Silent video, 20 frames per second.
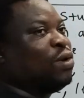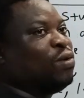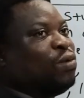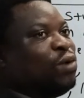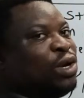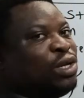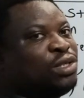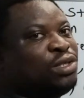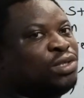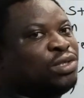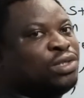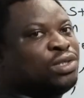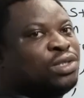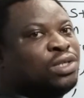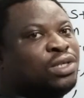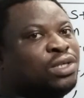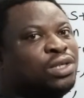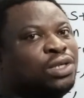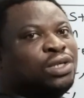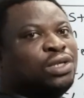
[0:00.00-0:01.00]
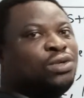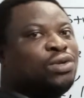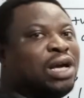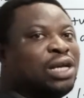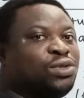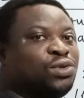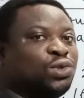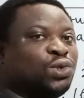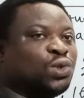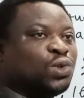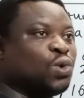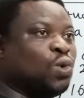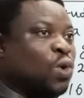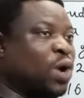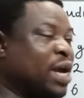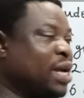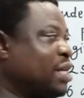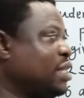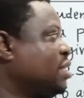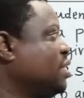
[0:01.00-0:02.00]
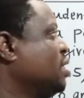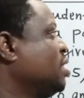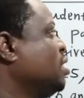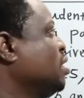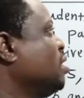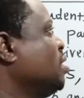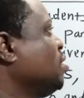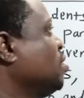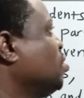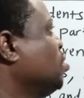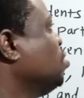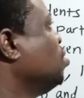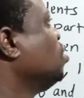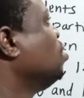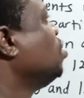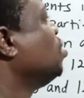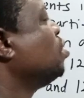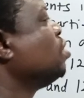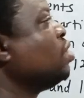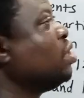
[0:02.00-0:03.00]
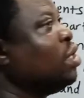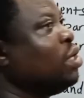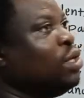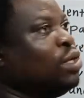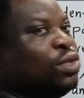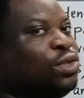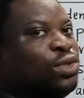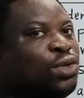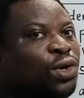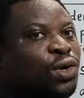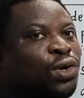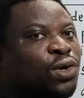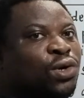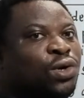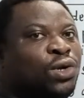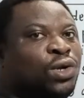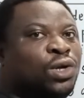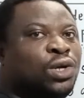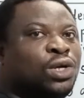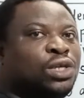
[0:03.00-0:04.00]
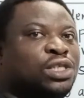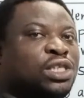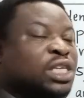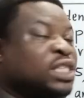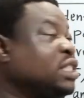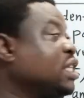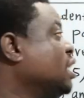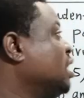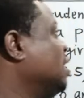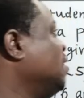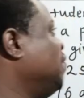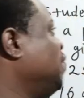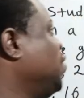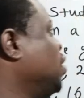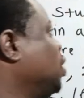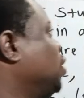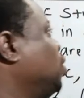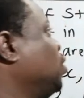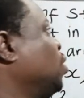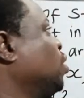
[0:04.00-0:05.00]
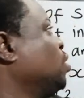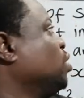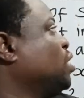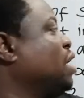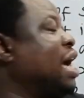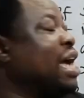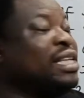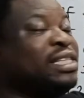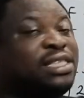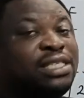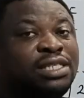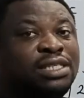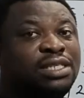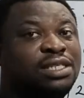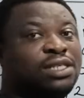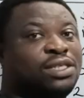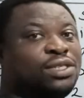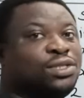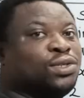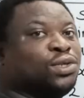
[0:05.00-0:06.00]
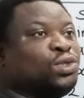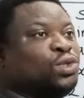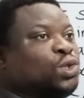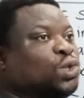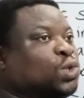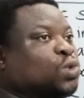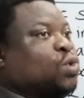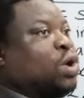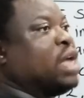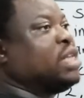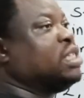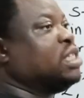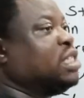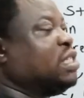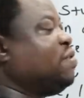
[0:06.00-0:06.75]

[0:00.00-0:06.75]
what? You have to square it. Good. So this is a deviation, right? So you square the